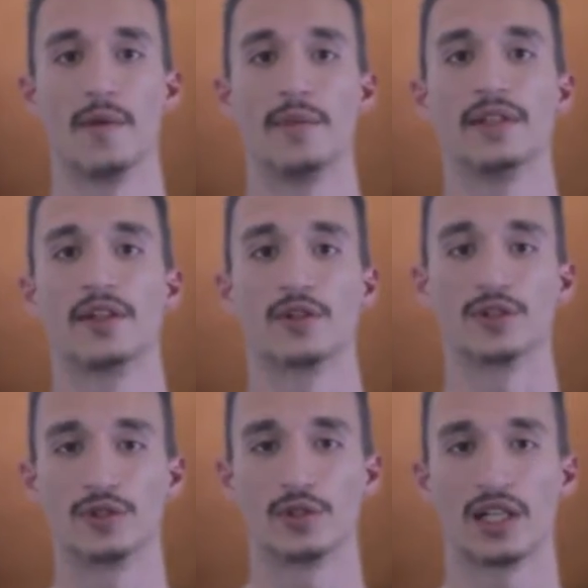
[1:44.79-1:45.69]
have been the
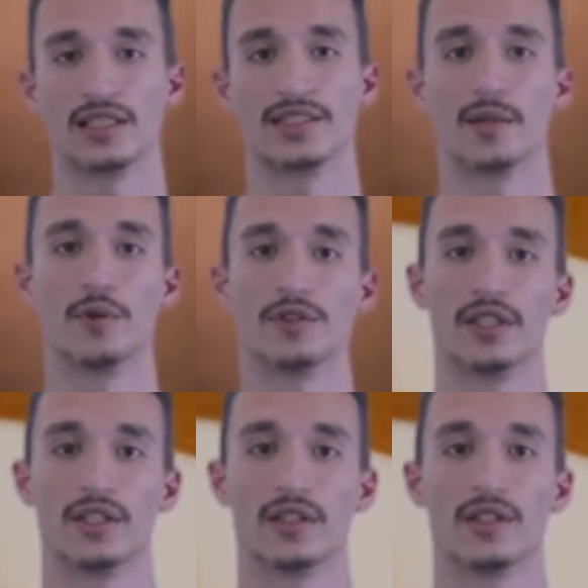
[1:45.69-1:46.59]
crostone al
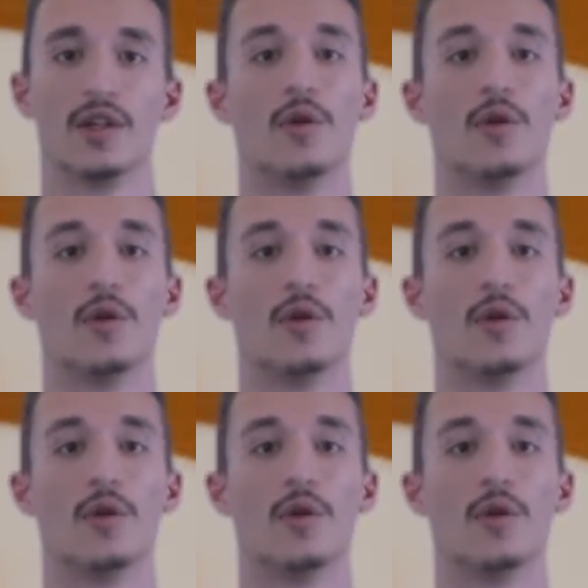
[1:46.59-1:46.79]
salmone,